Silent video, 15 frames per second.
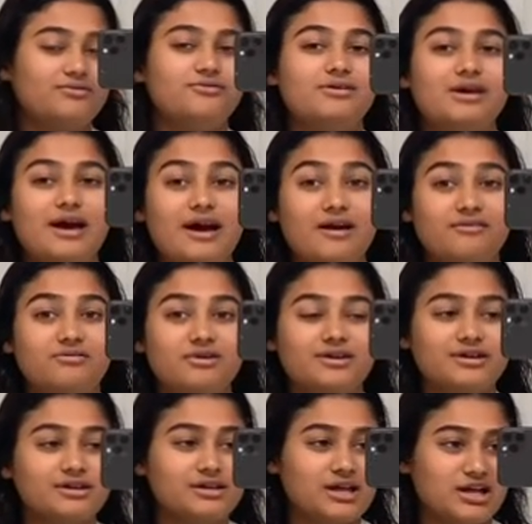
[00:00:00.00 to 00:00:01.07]
We have a
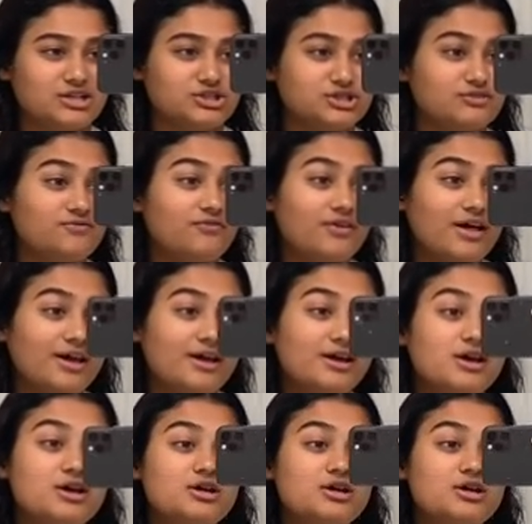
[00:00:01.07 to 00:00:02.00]
connection flight,